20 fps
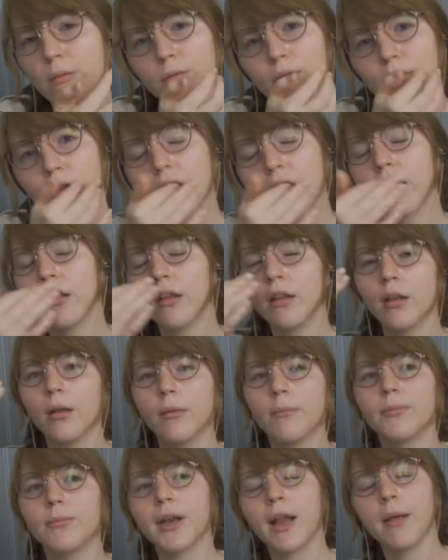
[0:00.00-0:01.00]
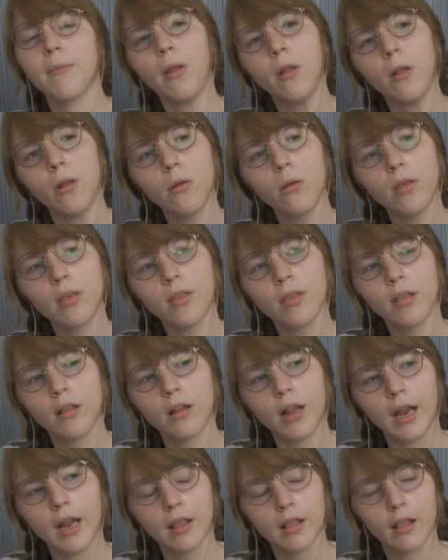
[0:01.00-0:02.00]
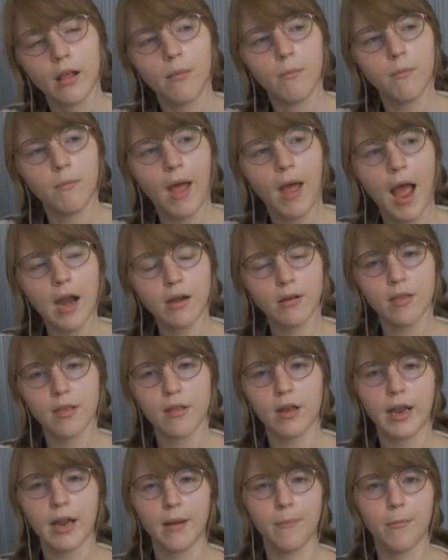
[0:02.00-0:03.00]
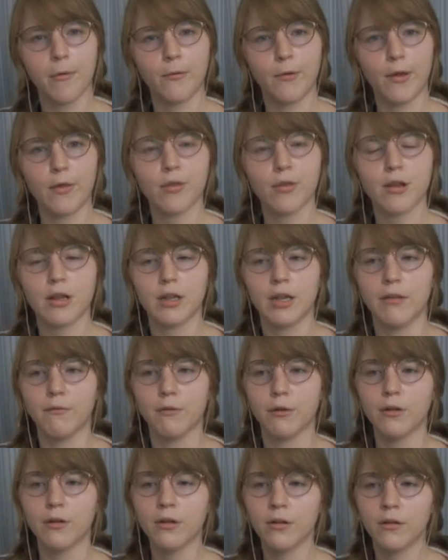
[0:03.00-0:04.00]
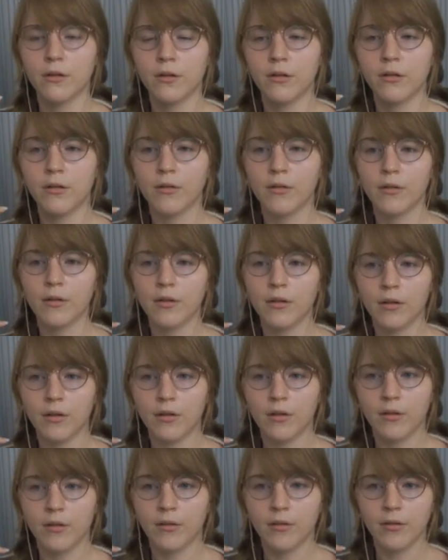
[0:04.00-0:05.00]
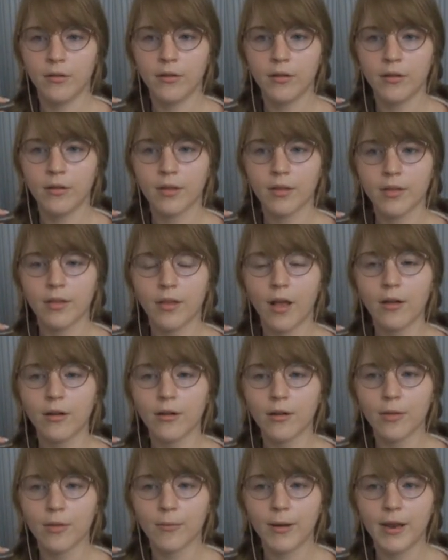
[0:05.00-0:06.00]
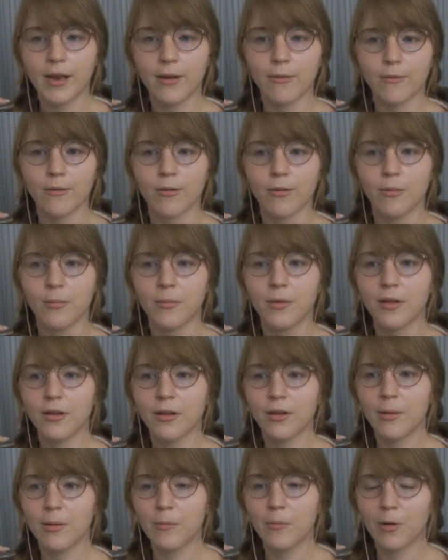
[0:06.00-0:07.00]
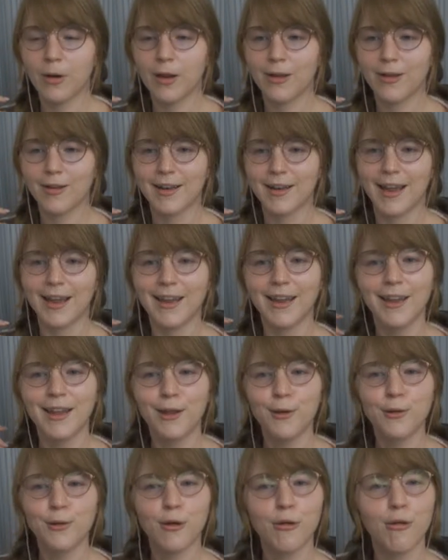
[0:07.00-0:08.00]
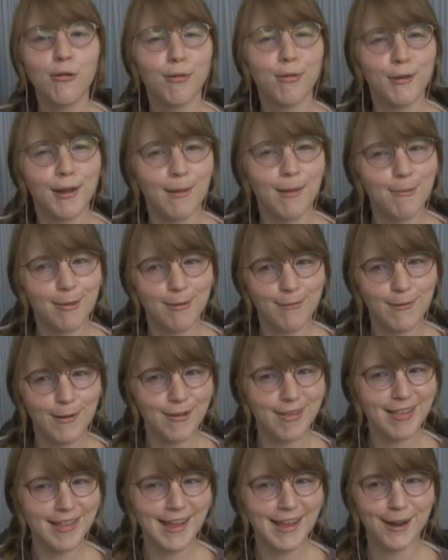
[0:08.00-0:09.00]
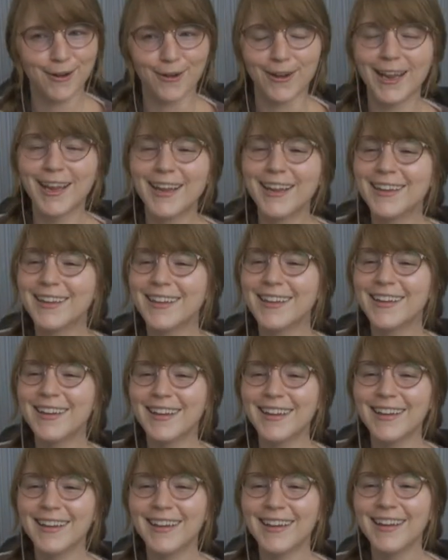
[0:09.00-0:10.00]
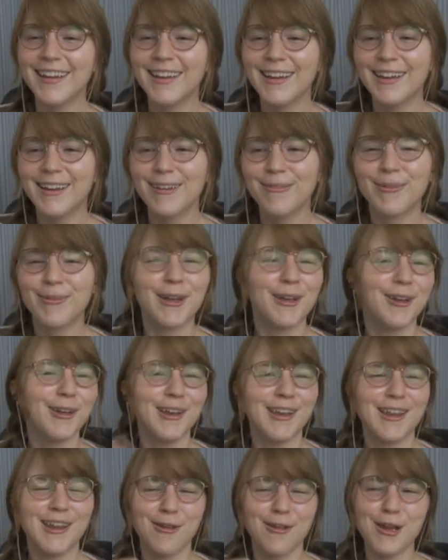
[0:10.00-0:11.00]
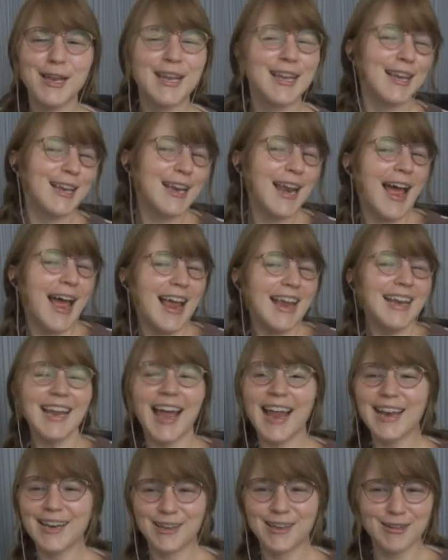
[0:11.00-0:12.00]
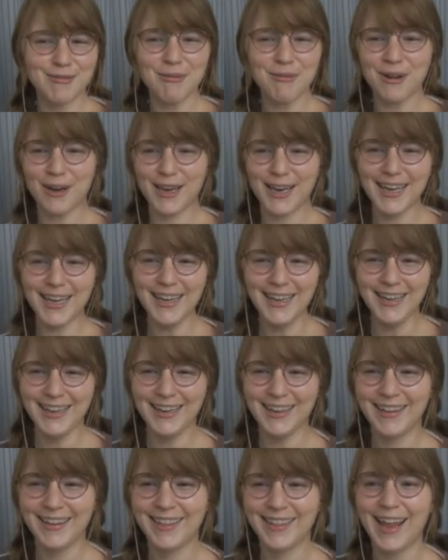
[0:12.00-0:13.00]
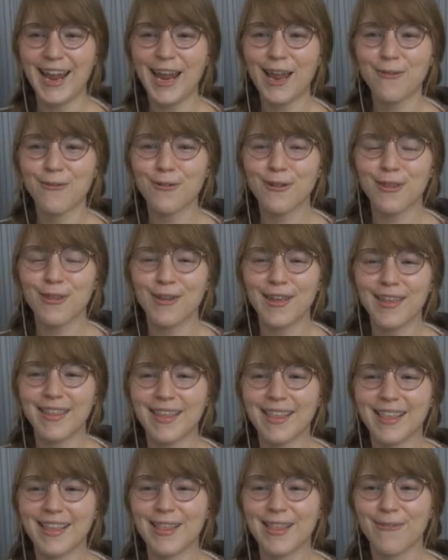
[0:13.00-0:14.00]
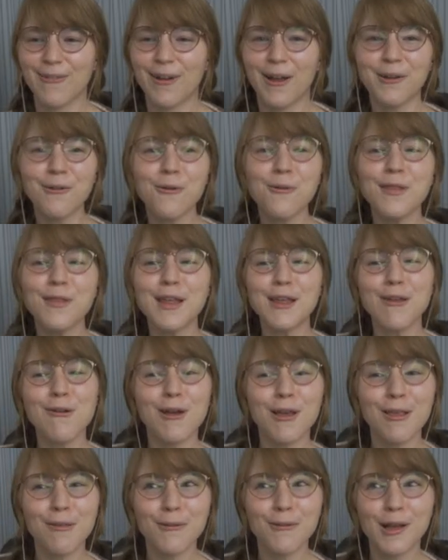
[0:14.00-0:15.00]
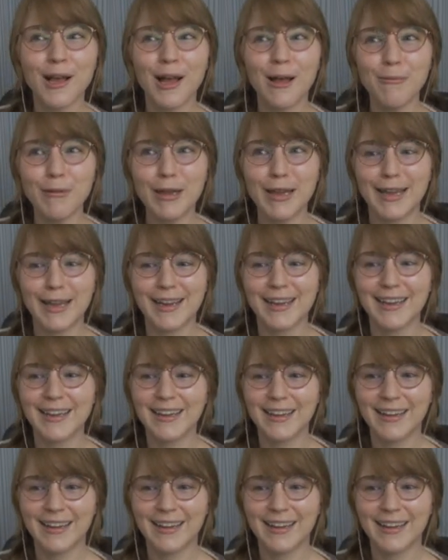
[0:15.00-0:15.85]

rules, but I'm close to like some actors on like a professional level. Stalker's waiting room. Good morning, good night. Your username is very scary. But good night and good morning. Thank you for doing these rock. No, thank you guys for coming.